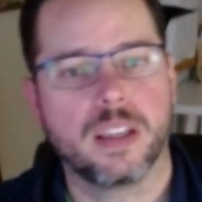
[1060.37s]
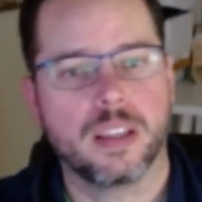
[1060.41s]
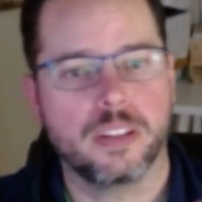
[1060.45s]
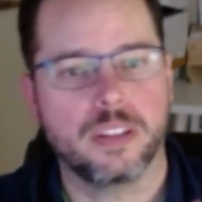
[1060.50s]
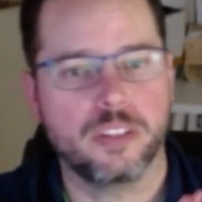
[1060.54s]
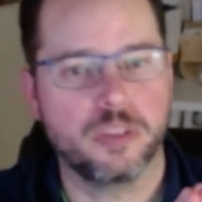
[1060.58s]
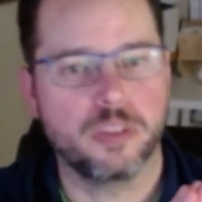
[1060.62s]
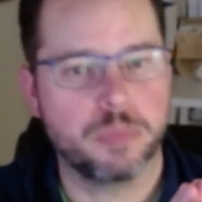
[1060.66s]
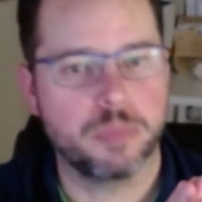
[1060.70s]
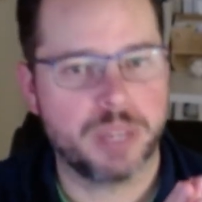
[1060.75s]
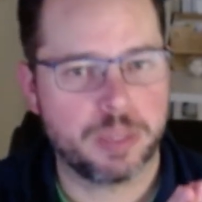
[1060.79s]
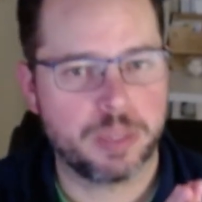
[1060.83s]

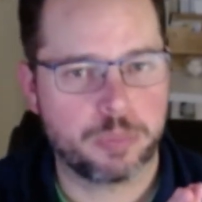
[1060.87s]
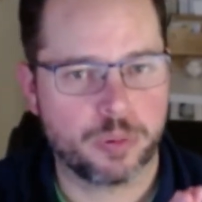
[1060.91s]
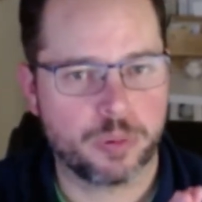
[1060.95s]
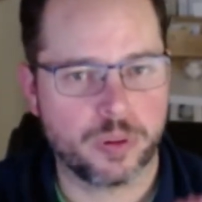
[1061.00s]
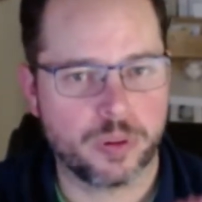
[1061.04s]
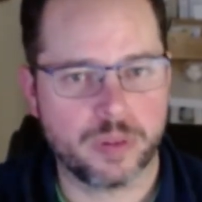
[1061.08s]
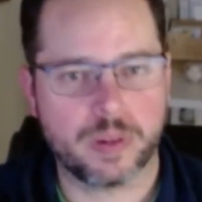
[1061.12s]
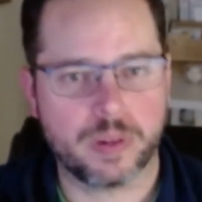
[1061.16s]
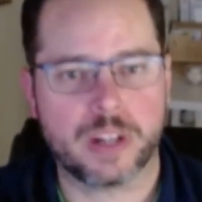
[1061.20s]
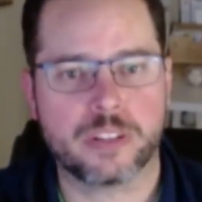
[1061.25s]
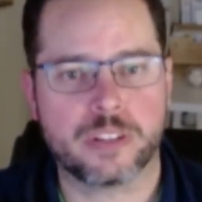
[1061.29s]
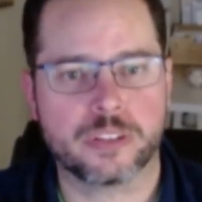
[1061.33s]
You may
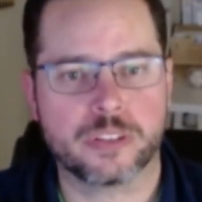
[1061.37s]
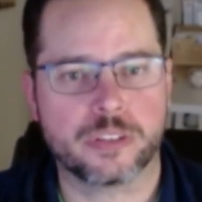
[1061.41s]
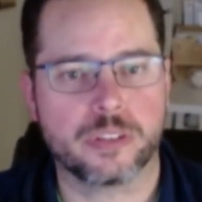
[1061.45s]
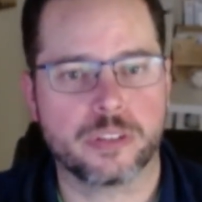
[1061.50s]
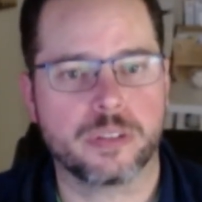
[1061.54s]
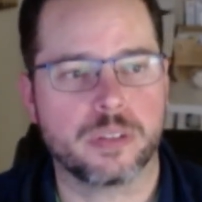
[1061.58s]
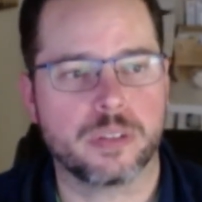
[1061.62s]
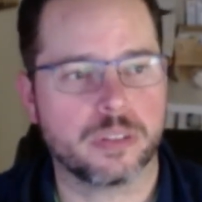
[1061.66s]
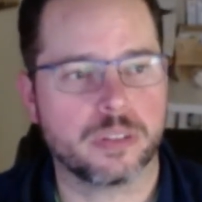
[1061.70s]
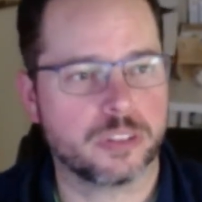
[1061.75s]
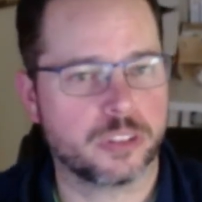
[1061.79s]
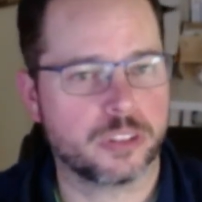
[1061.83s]

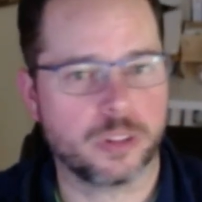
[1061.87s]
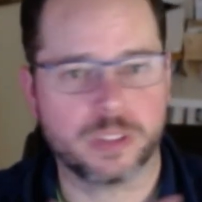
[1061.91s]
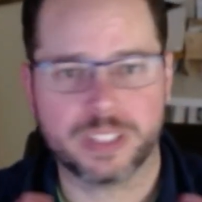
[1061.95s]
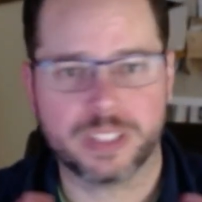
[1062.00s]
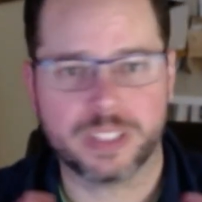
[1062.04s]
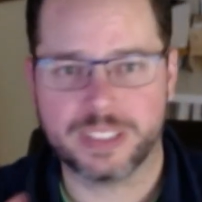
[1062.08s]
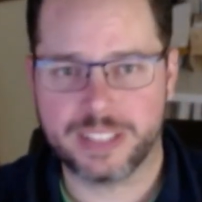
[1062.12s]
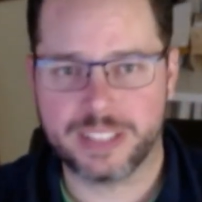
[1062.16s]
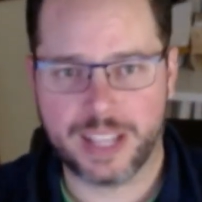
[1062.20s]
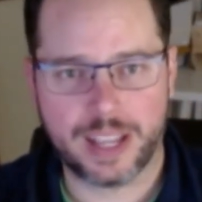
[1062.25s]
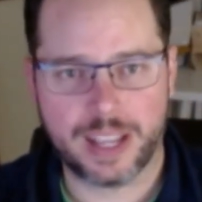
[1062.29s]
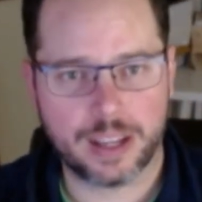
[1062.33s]
pre-register
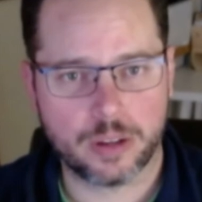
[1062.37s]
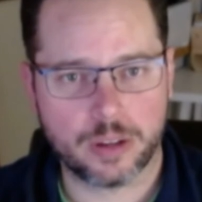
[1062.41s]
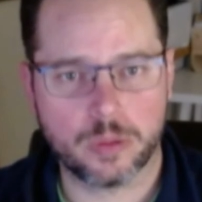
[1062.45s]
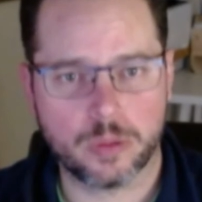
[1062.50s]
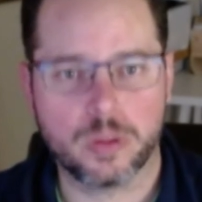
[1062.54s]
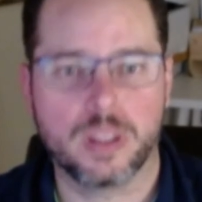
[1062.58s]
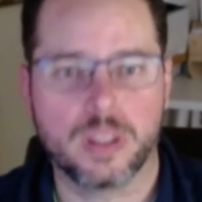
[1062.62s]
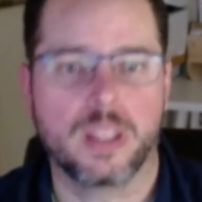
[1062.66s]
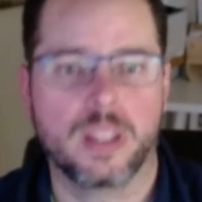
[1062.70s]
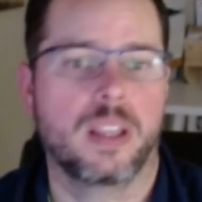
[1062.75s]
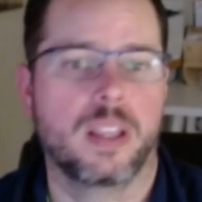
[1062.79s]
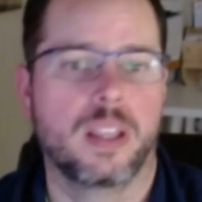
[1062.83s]
starting now
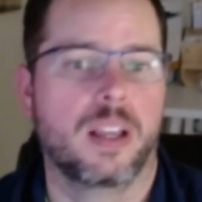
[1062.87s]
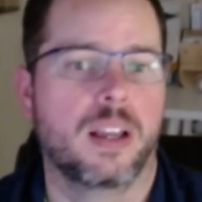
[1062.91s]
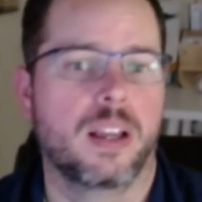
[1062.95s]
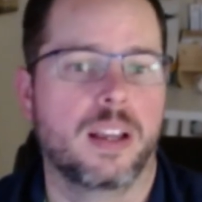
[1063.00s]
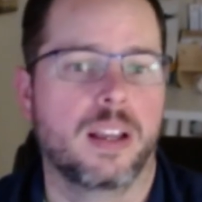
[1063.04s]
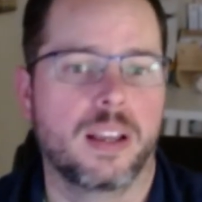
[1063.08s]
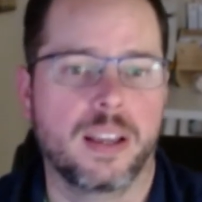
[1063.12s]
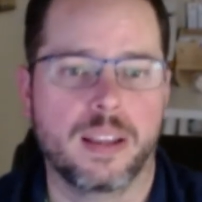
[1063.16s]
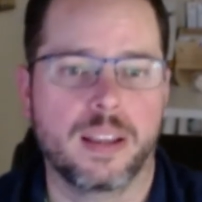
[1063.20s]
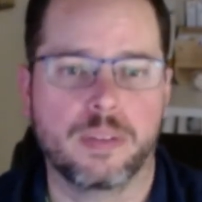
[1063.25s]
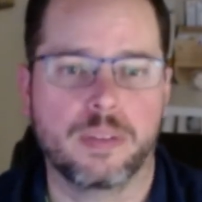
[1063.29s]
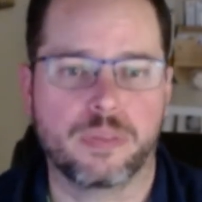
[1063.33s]

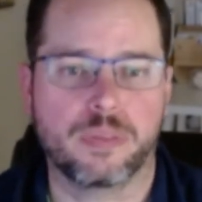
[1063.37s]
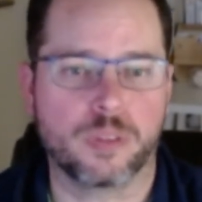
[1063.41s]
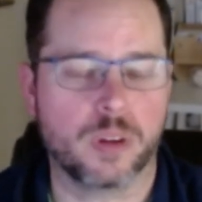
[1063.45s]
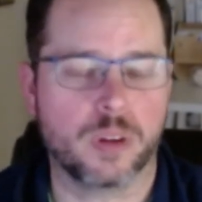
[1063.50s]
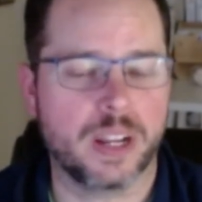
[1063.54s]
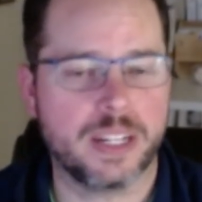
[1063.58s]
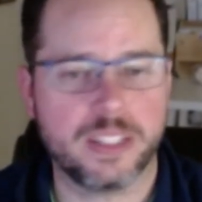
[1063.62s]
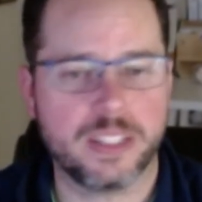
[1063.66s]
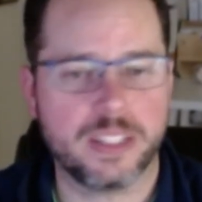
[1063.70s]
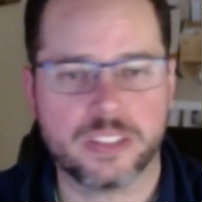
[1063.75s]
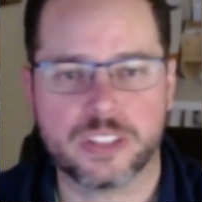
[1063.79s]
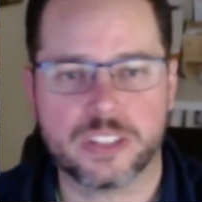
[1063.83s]
for
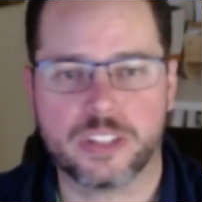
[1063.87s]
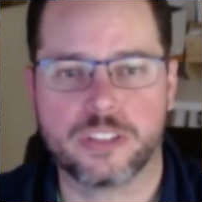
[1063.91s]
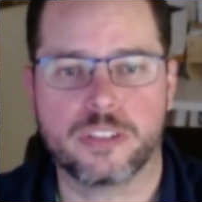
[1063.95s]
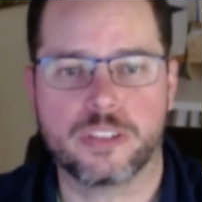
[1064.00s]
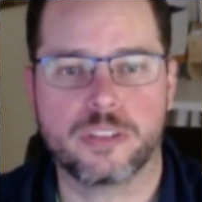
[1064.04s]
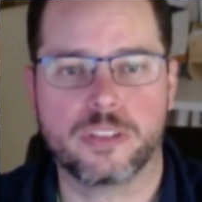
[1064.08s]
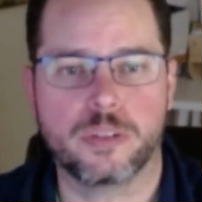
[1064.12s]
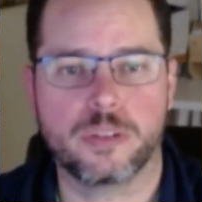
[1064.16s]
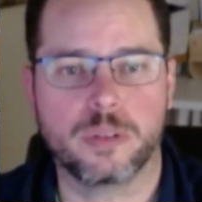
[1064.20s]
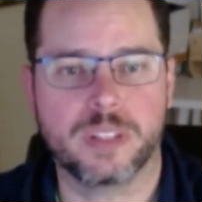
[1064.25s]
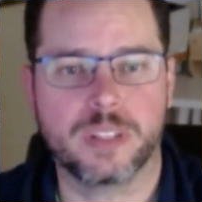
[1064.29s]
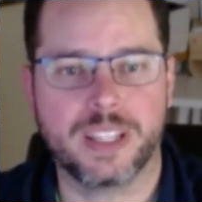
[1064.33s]
any
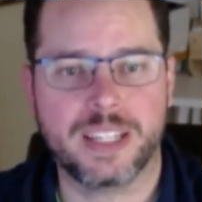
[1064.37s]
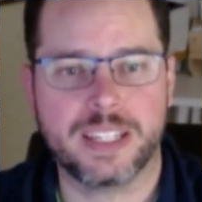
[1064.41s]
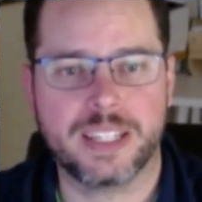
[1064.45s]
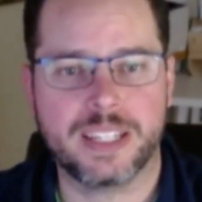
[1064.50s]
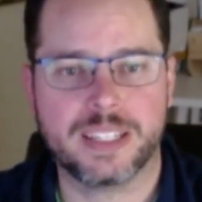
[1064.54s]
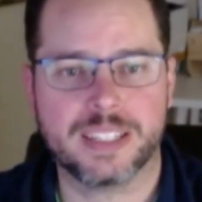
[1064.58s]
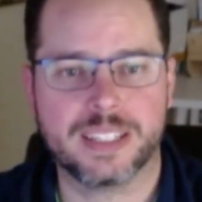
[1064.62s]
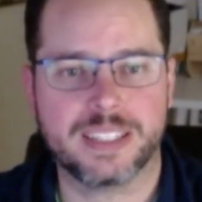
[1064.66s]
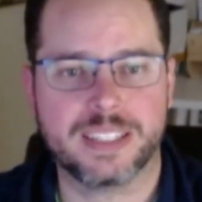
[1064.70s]
sessions you like.